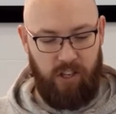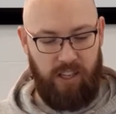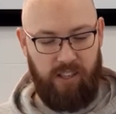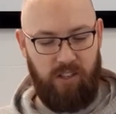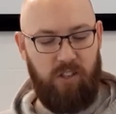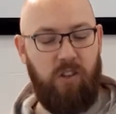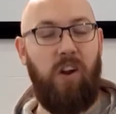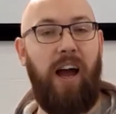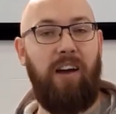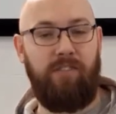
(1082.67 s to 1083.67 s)
Jesus do
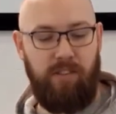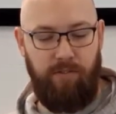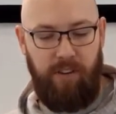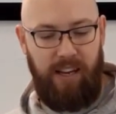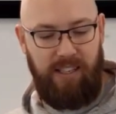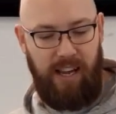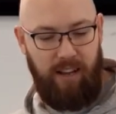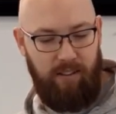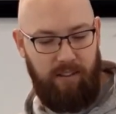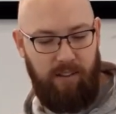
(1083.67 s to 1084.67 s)
not have to fear
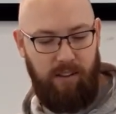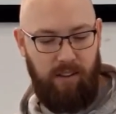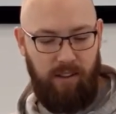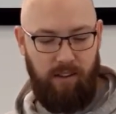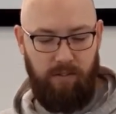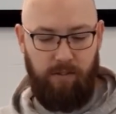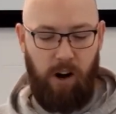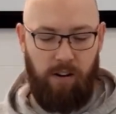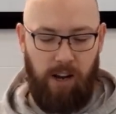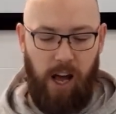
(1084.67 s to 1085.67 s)
death, for
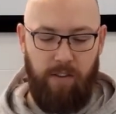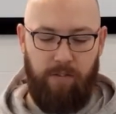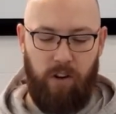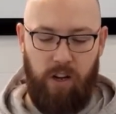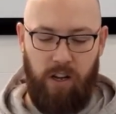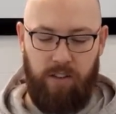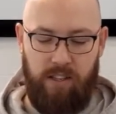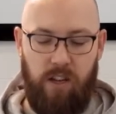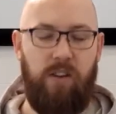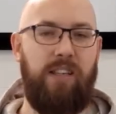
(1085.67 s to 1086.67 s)
our life on earth
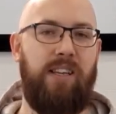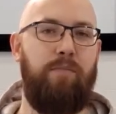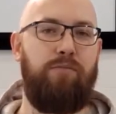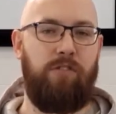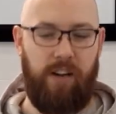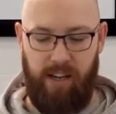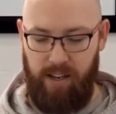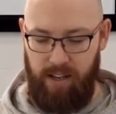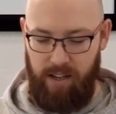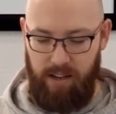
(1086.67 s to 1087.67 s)
is only temporary,
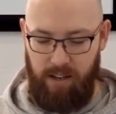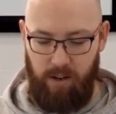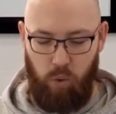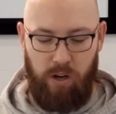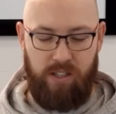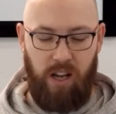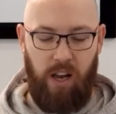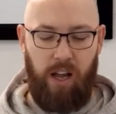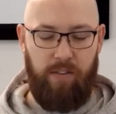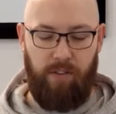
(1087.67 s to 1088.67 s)
whereas our
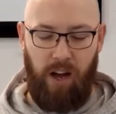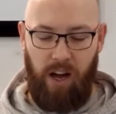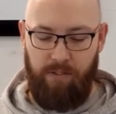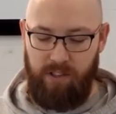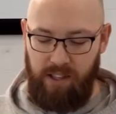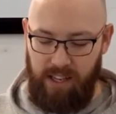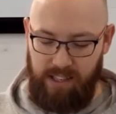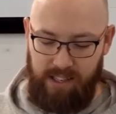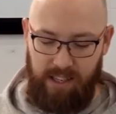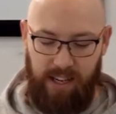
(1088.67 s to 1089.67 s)
life after
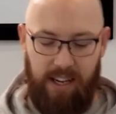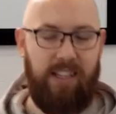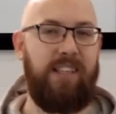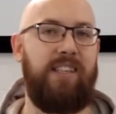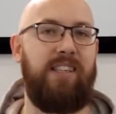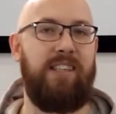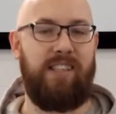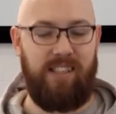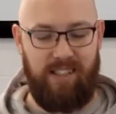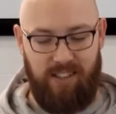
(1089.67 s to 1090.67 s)
this existence
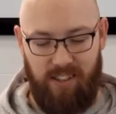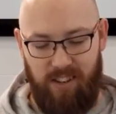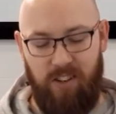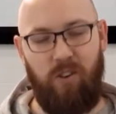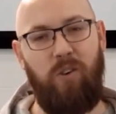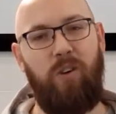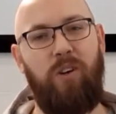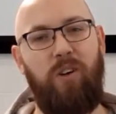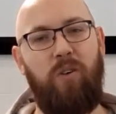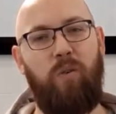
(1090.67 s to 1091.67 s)
is eternal
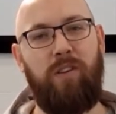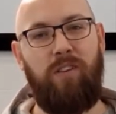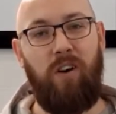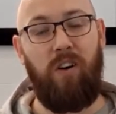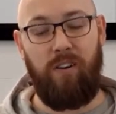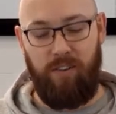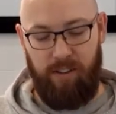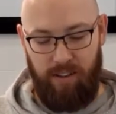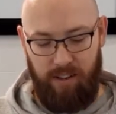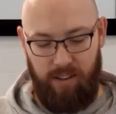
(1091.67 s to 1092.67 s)
with God
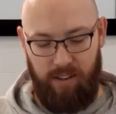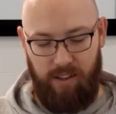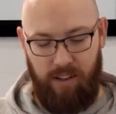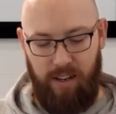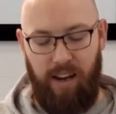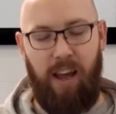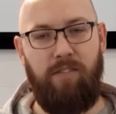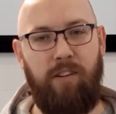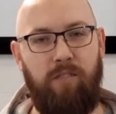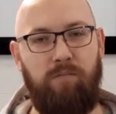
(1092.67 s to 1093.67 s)
in
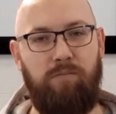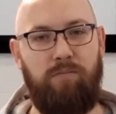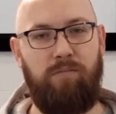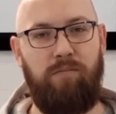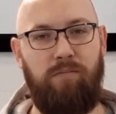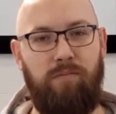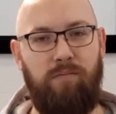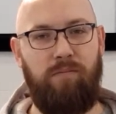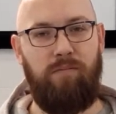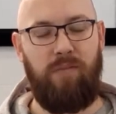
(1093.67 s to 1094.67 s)
heaven.
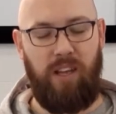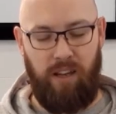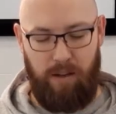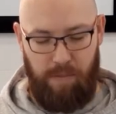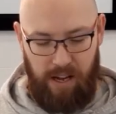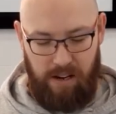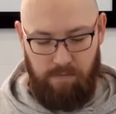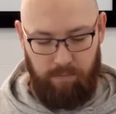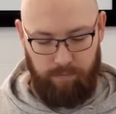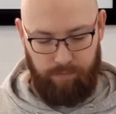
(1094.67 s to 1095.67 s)
Amen.